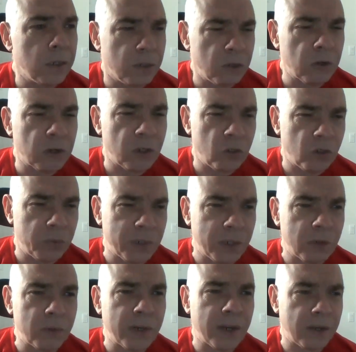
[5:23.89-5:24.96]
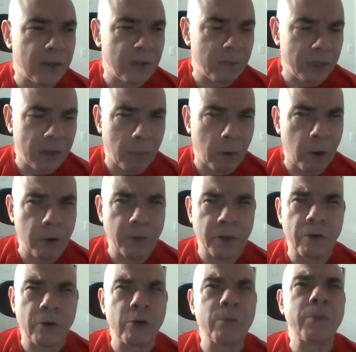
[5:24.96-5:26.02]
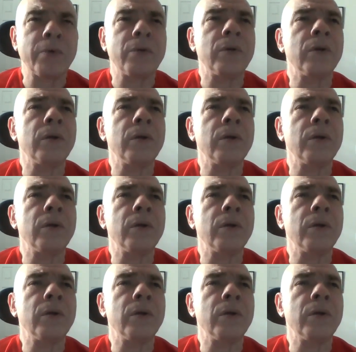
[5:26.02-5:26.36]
to contribute and to be a part of the group.